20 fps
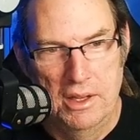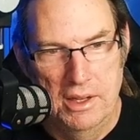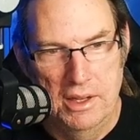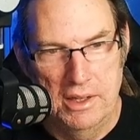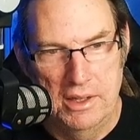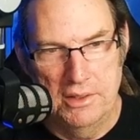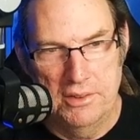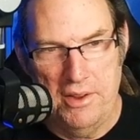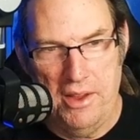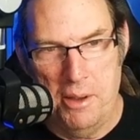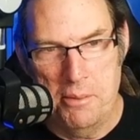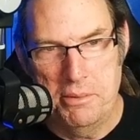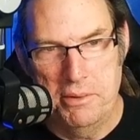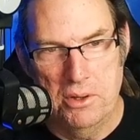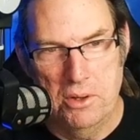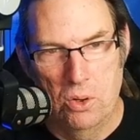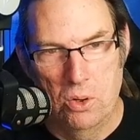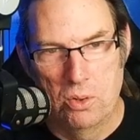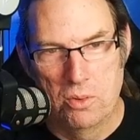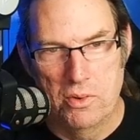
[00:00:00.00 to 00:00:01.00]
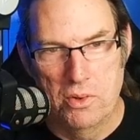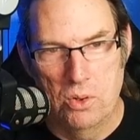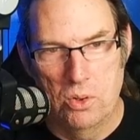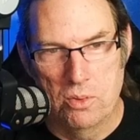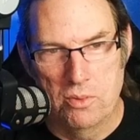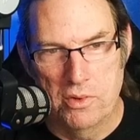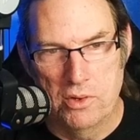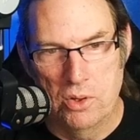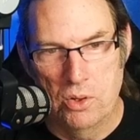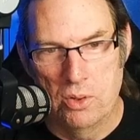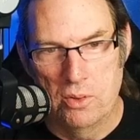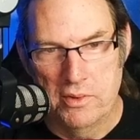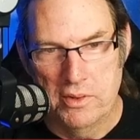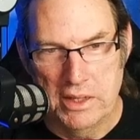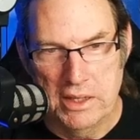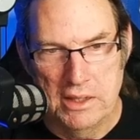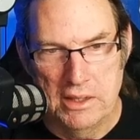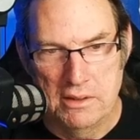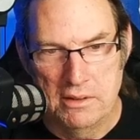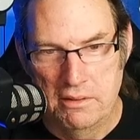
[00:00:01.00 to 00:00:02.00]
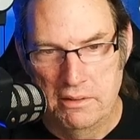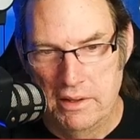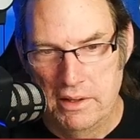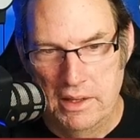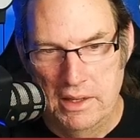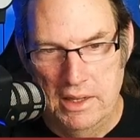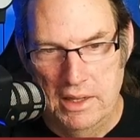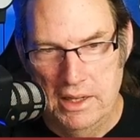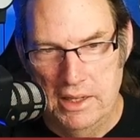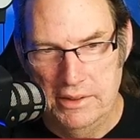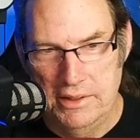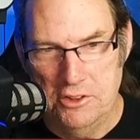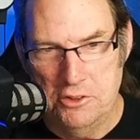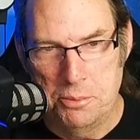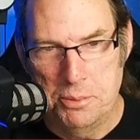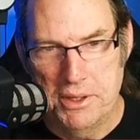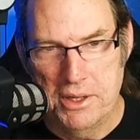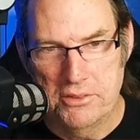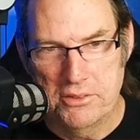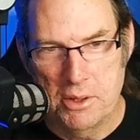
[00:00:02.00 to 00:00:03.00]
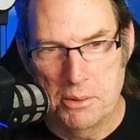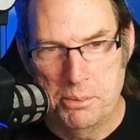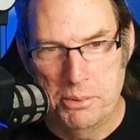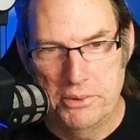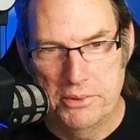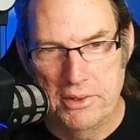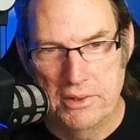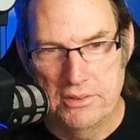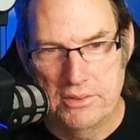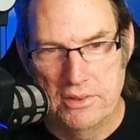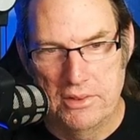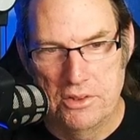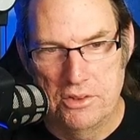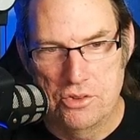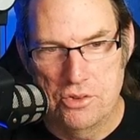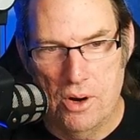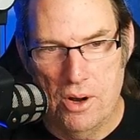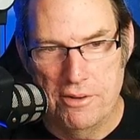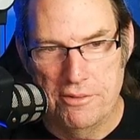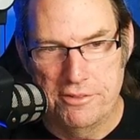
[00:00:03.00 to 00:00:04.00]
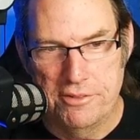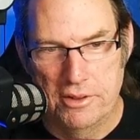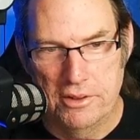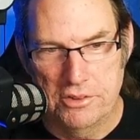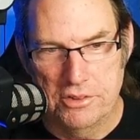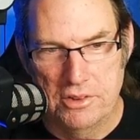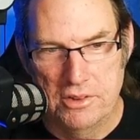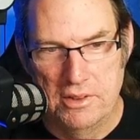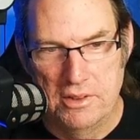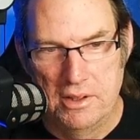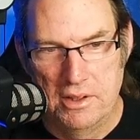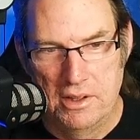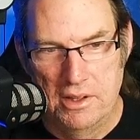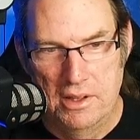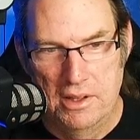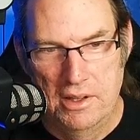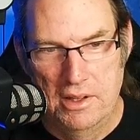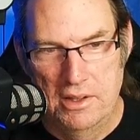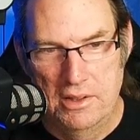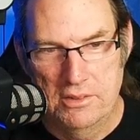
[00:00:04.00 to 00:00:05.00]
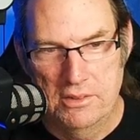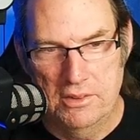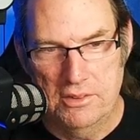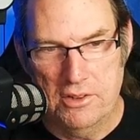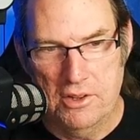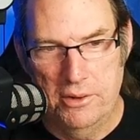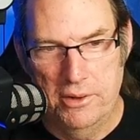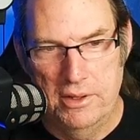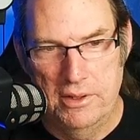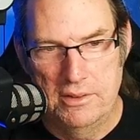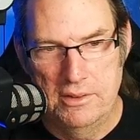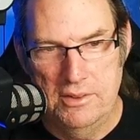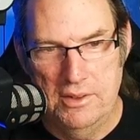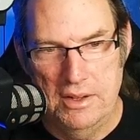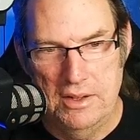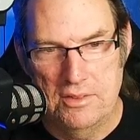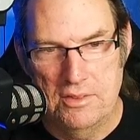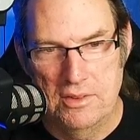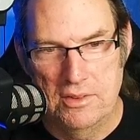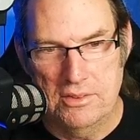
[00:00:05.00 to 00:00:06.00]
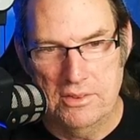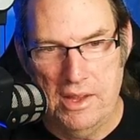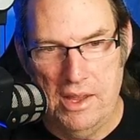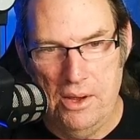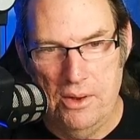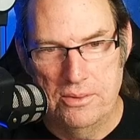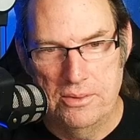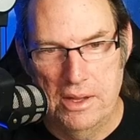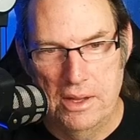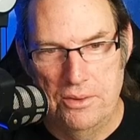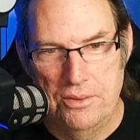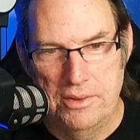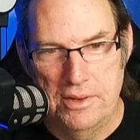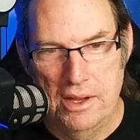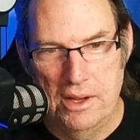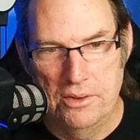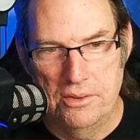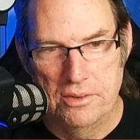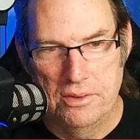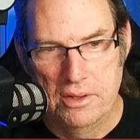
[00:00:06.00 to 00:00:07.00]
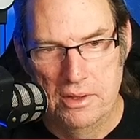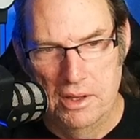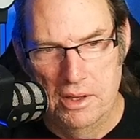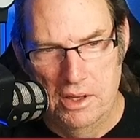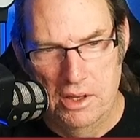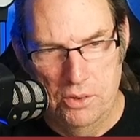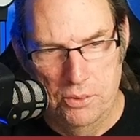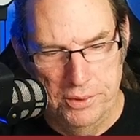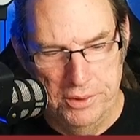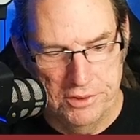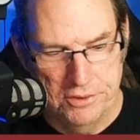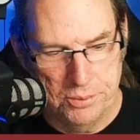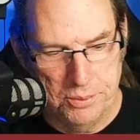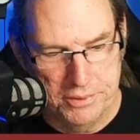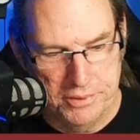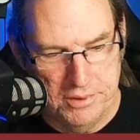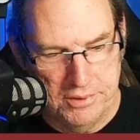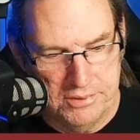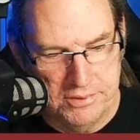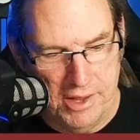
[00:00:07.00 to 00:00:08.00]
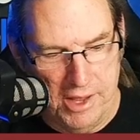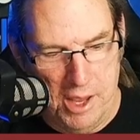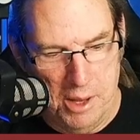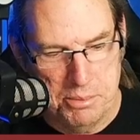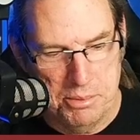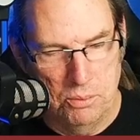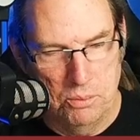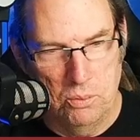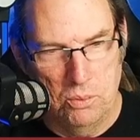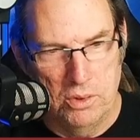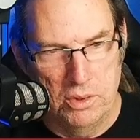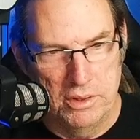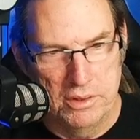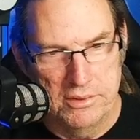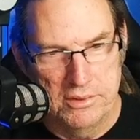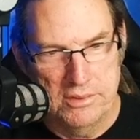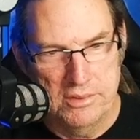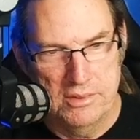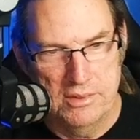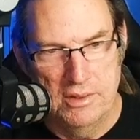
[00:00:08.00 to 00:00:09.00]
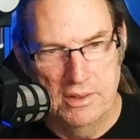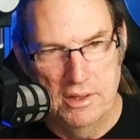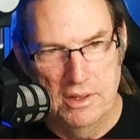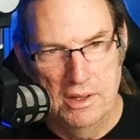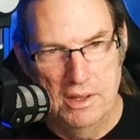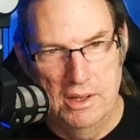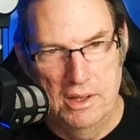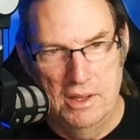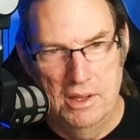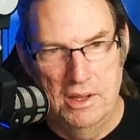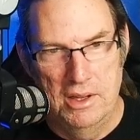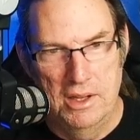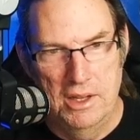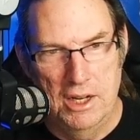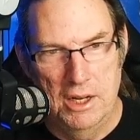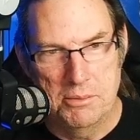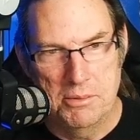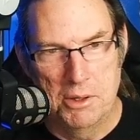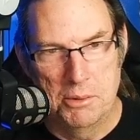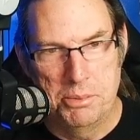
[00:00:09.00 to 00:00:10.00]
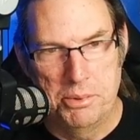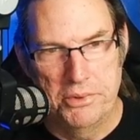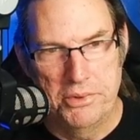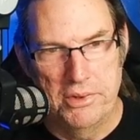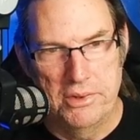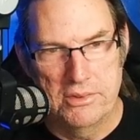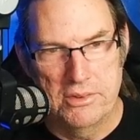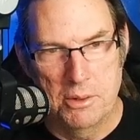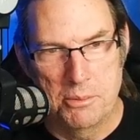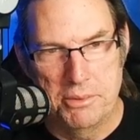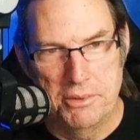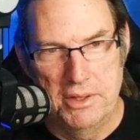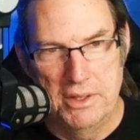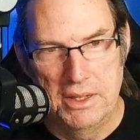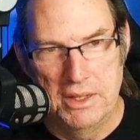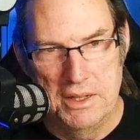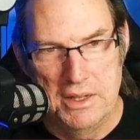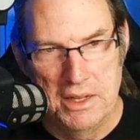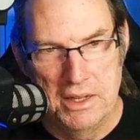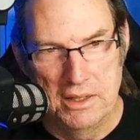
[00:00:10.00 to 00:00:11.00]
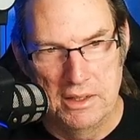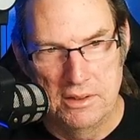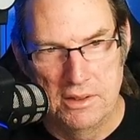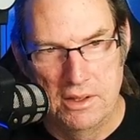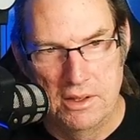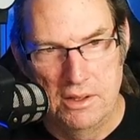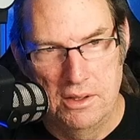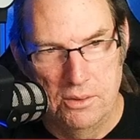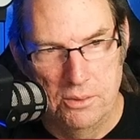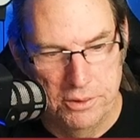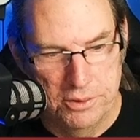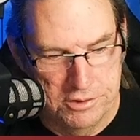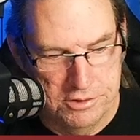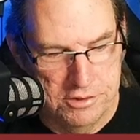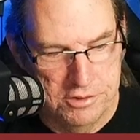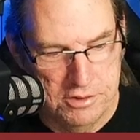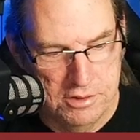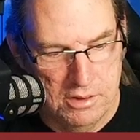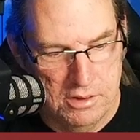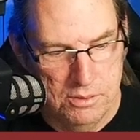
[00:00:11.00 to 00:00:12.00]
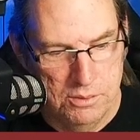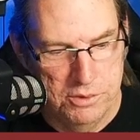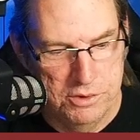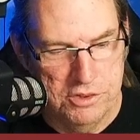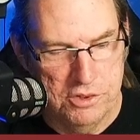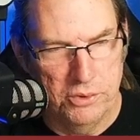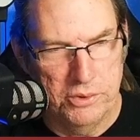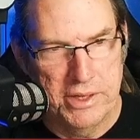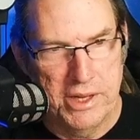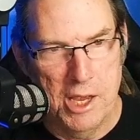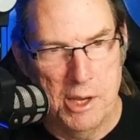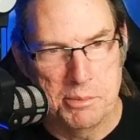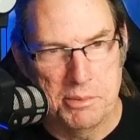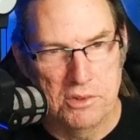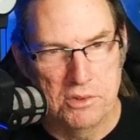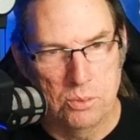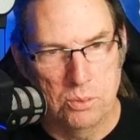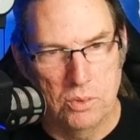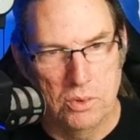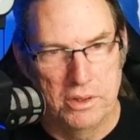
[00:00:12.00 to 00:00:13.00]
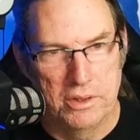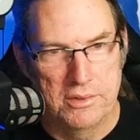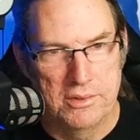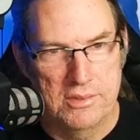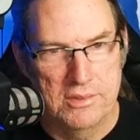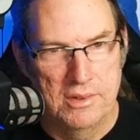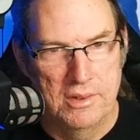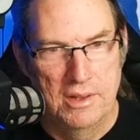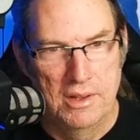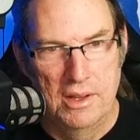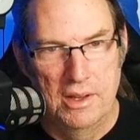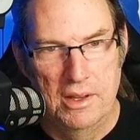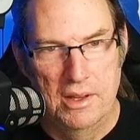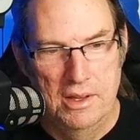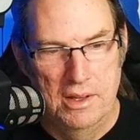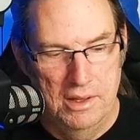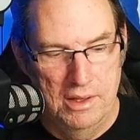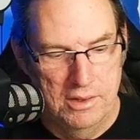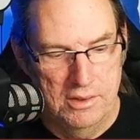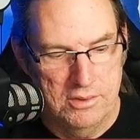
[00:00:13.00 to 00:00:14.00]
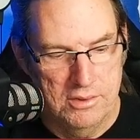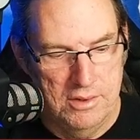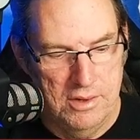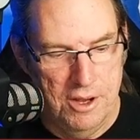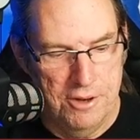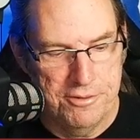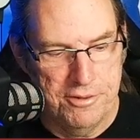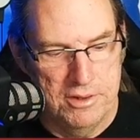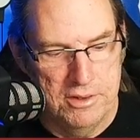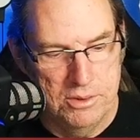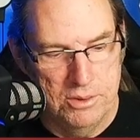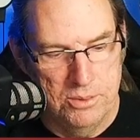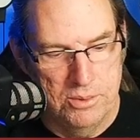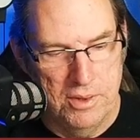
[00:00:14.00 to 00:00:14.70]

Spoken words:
and it's happening over and over and over again. And that's because I put this in the draw function. So let's go ahead and take this countdown down. We just want this to happen once. And I'm going to put this up in the init, which only happens once. So now if I do